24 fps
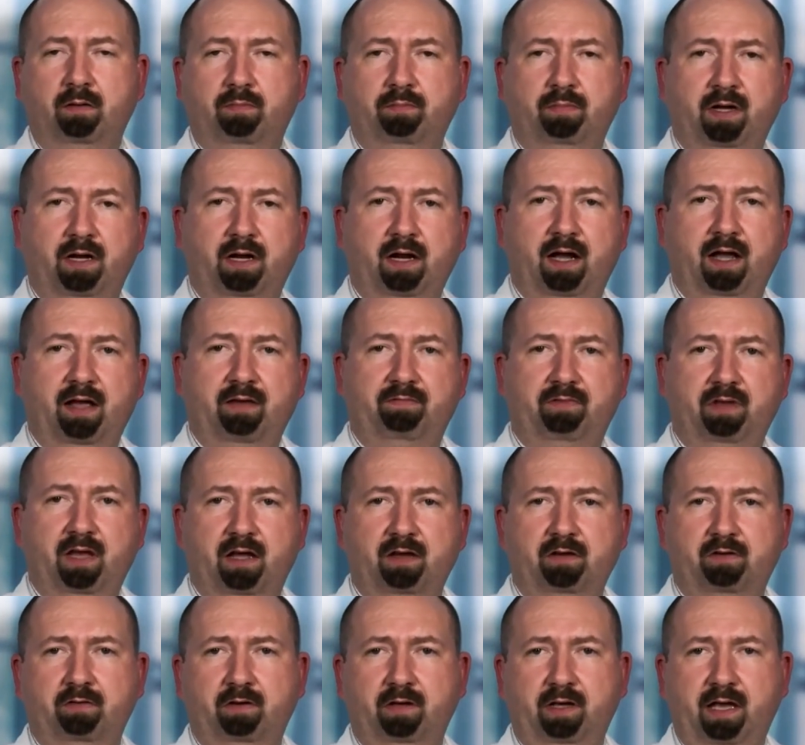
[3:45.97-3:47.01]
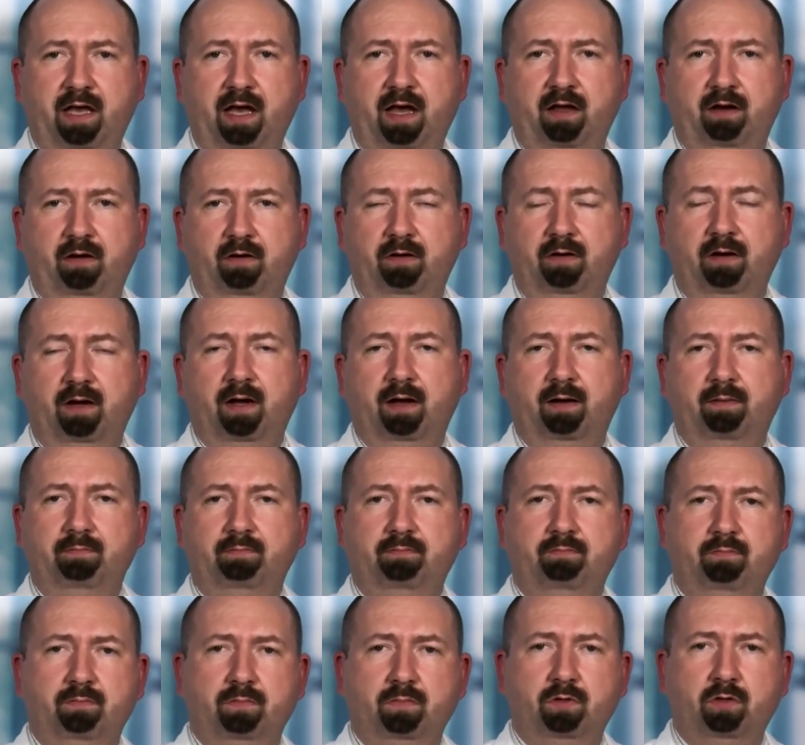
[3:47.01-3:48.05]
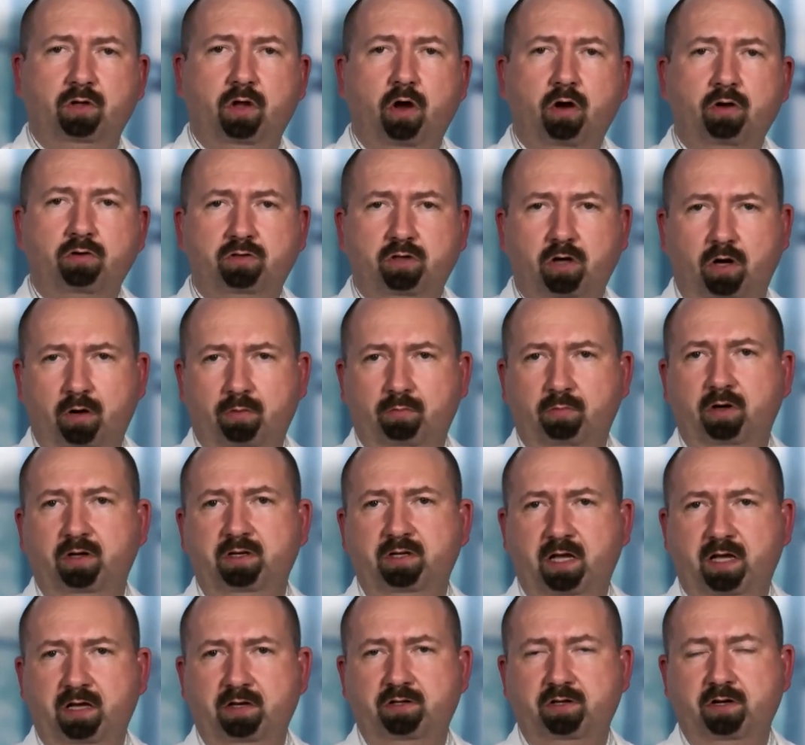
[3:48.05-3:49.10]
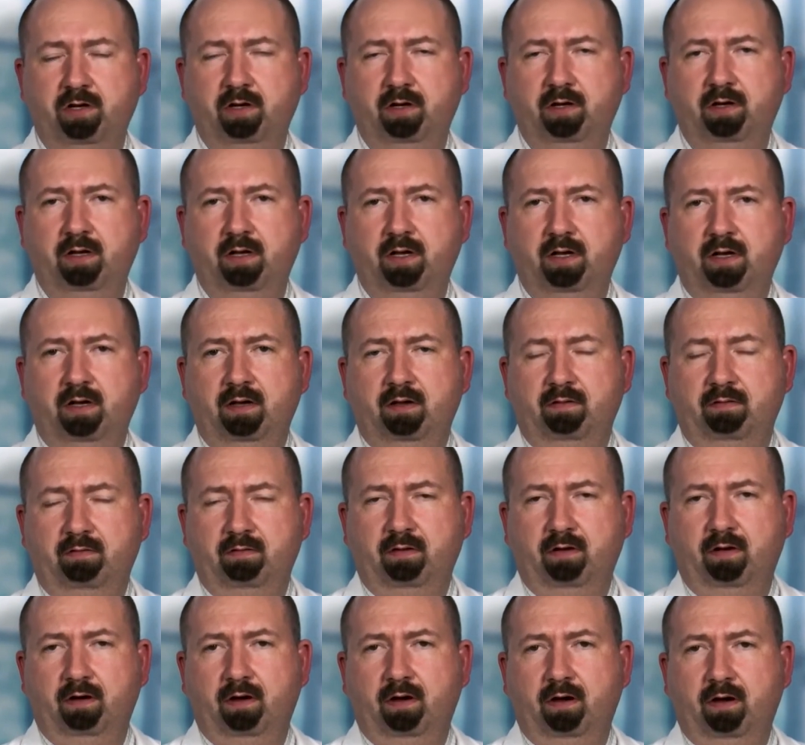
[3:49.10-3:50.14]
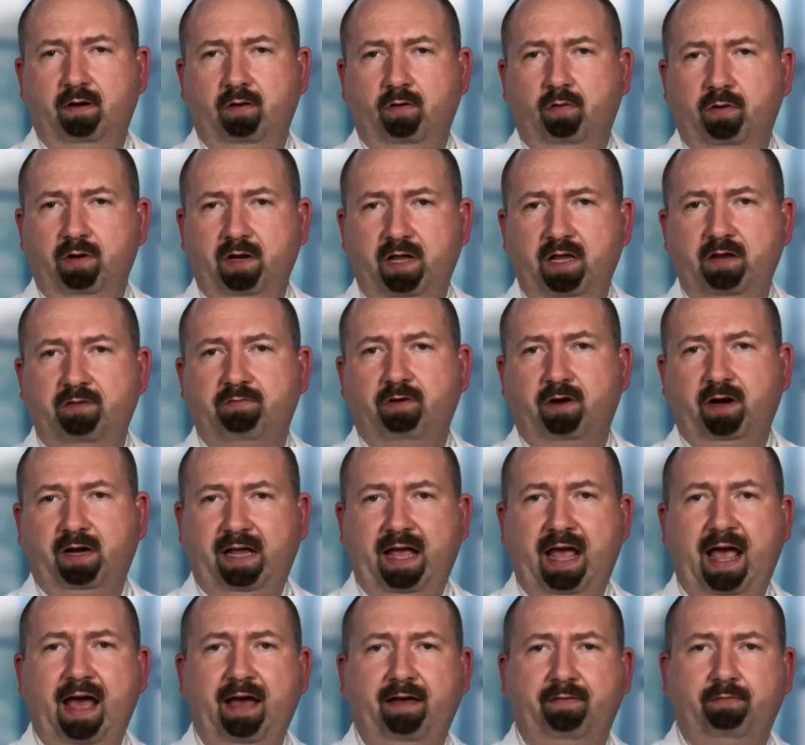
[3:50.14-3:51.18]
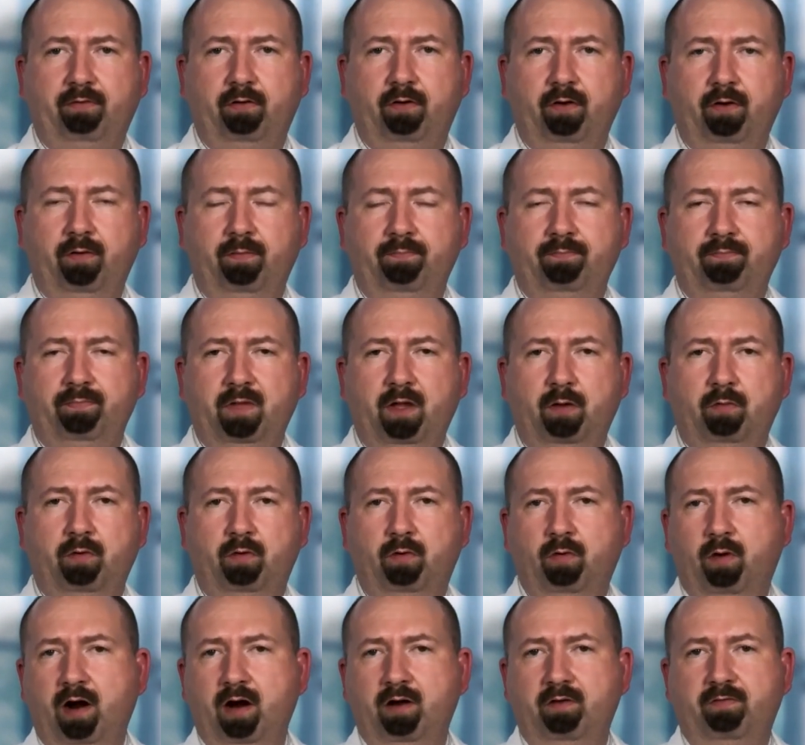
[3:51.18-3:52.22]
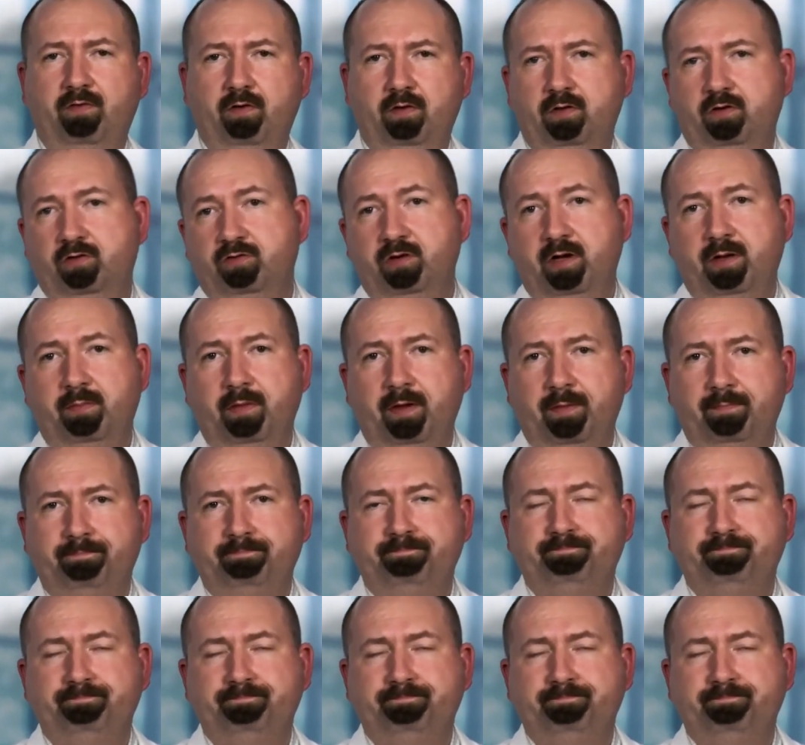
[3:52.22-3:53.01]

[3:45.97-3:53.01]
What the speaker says: but I have yet to encounter long-term retention or need for a catheter that required further treatment.